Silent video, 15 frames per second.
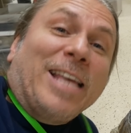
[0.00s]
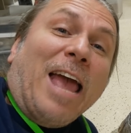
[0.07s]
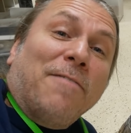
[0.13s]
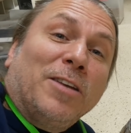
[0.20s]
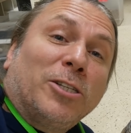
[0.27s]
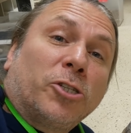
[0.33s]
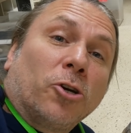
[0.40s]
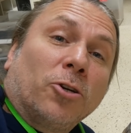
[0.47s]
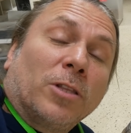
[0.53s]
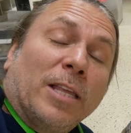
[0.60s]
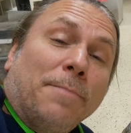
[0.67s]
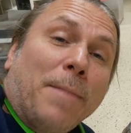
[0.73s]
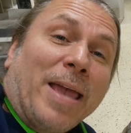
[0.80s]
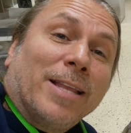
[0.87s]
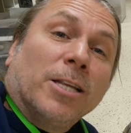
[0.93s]
Savvy
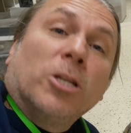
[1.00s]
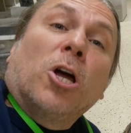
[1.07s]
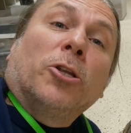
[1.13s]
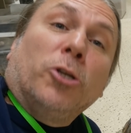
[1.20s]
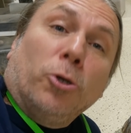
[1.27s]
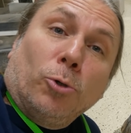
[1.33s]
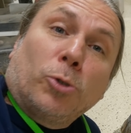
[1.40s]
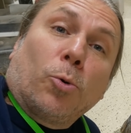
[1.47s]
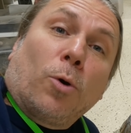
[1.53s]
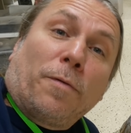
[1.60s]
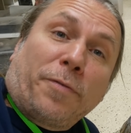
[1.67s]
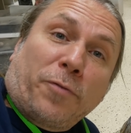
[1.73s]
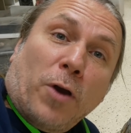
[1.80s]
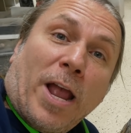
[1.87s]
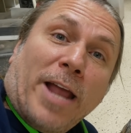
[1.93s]
certainly made an
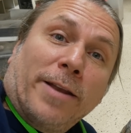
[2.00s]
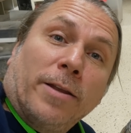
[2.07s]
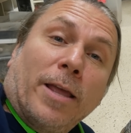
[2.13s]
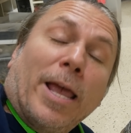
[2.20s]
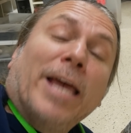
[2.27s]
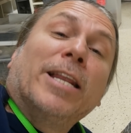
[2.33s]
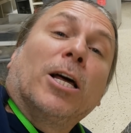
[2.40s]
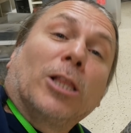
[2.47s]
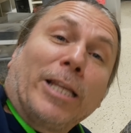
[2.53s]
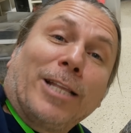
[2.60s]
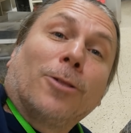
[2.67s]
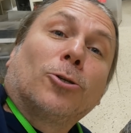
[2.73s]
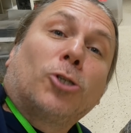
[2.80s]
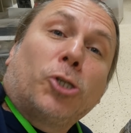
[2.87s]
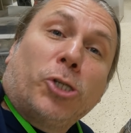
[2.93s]
unusual friend in a
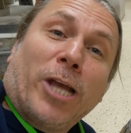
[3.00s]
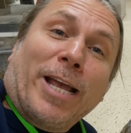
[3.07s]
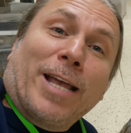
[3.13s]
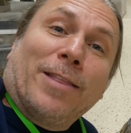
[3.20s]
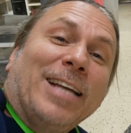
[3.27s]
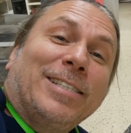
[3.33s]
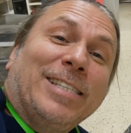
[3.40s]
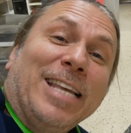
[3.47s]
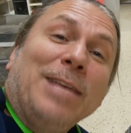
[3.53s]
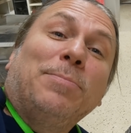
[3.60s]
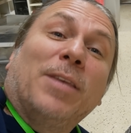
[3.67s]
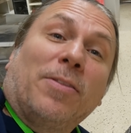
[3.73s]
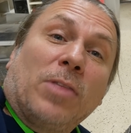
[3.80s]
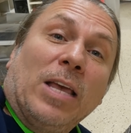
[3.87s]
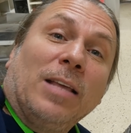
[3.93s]
little chicken that
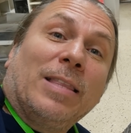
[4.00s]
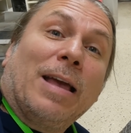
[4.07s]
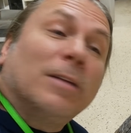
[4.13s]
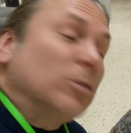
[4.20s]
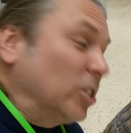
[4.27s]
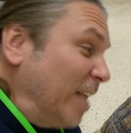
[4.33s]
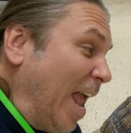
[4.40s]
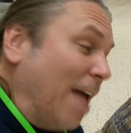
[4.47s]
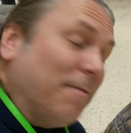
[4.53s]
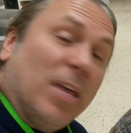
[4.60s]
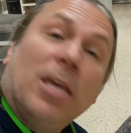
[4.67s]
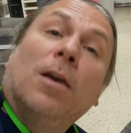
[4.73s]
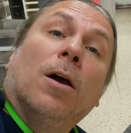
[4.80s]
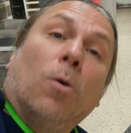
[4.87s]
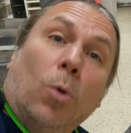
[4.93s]
seemed to think that
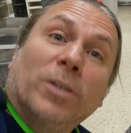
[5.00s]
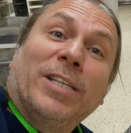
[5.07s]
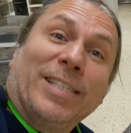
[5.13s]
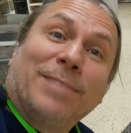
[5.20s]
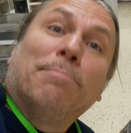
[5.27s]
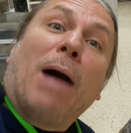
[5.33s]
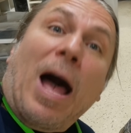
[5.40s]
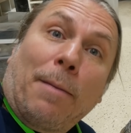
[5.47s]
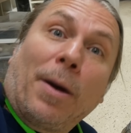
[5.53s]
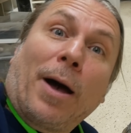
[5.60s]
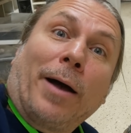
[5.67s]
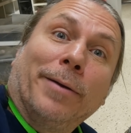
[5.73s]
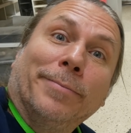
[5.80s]
Savvy was his mama.